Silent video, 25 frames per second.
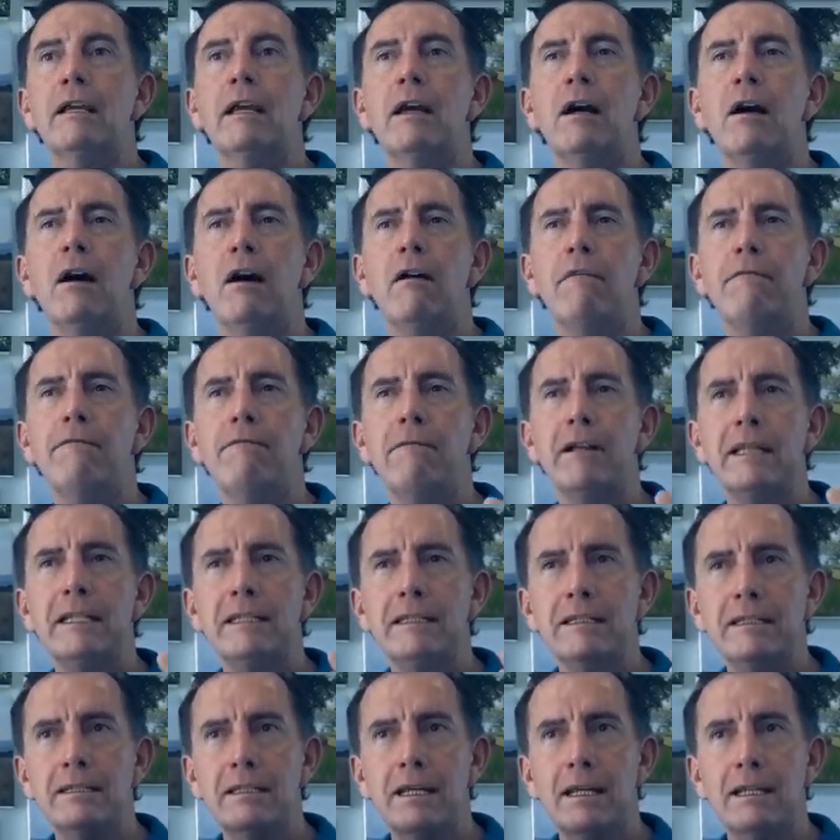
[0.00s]
They are
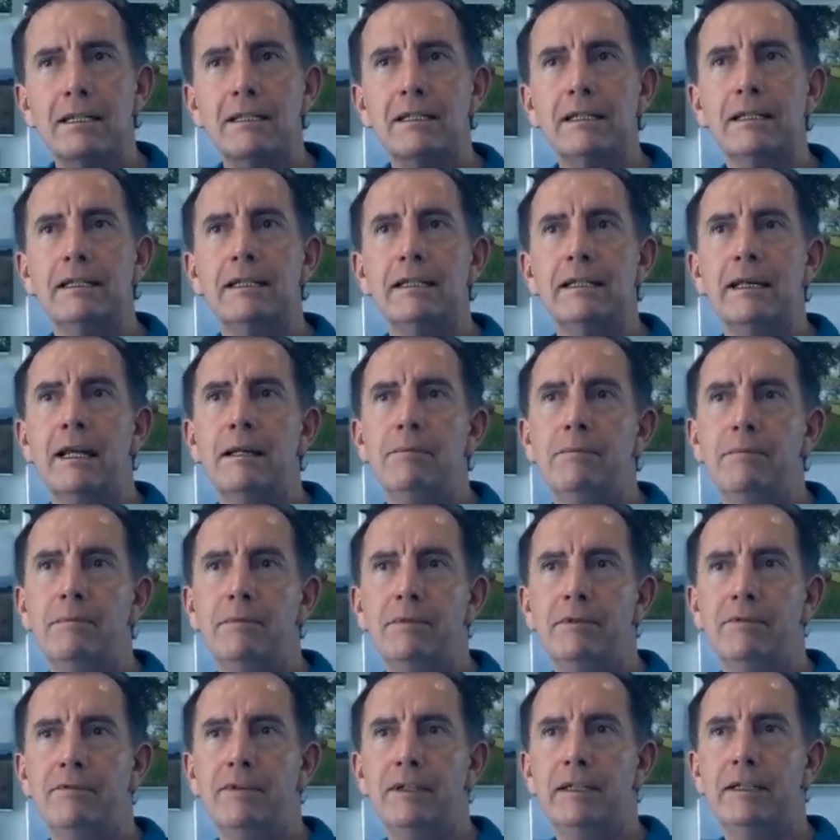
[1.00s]
fantastically
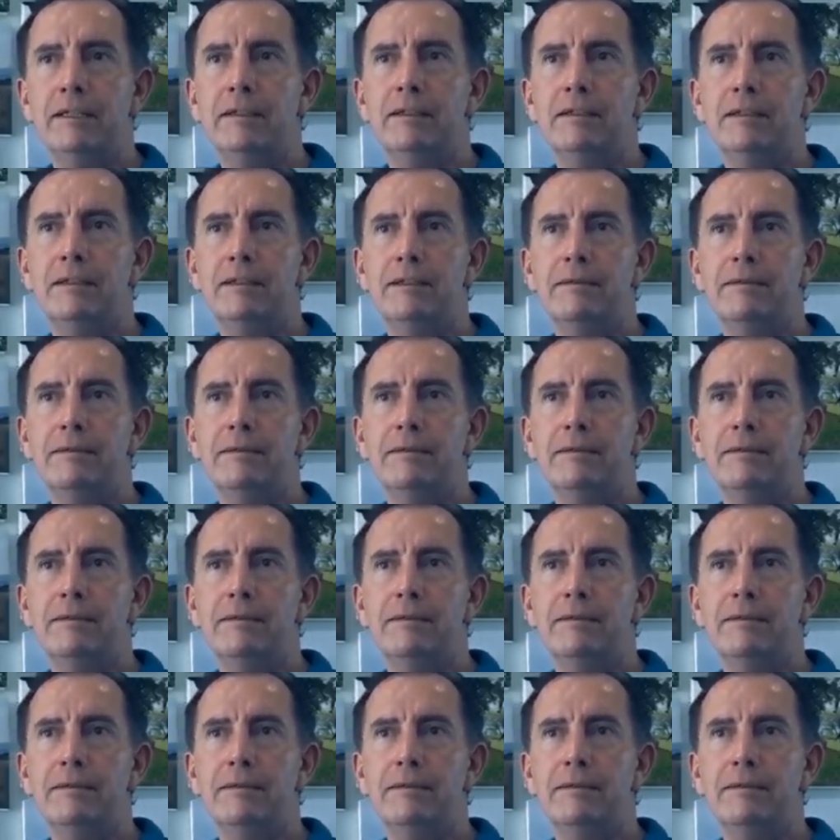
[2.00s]
capable vehicles.